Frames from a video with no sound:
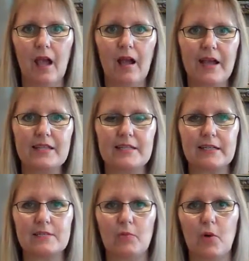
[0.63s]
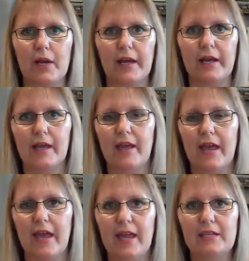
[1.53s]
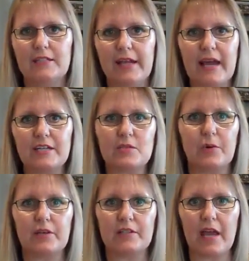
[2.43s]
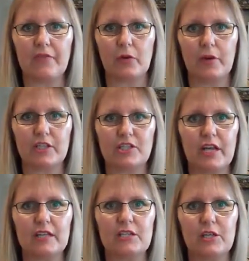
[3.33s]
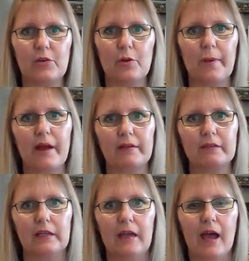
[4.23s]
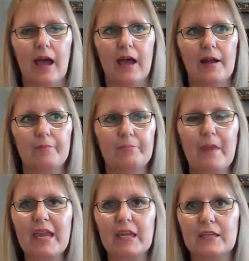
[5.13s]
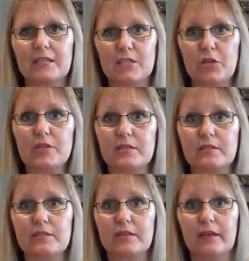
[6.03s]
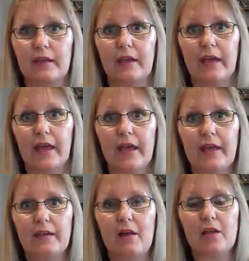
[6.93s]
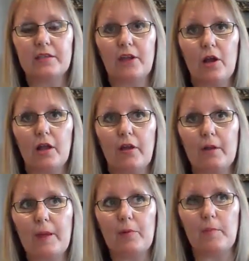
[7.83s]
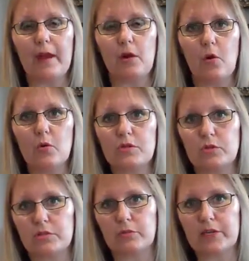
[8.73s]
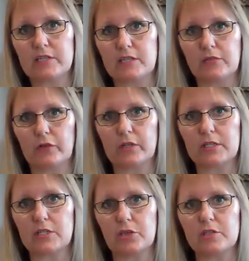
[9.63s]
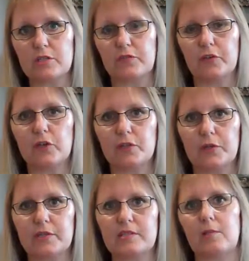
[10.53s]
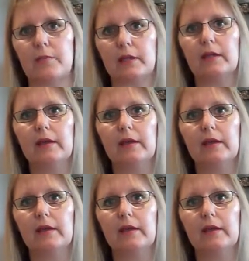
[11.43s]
Hi, it's Lisa Walker, and today I just wanted to have a quick chat to you about um, making excuses. And I, you know, a lot of people make all sorts of reasons for excuses for not doing something.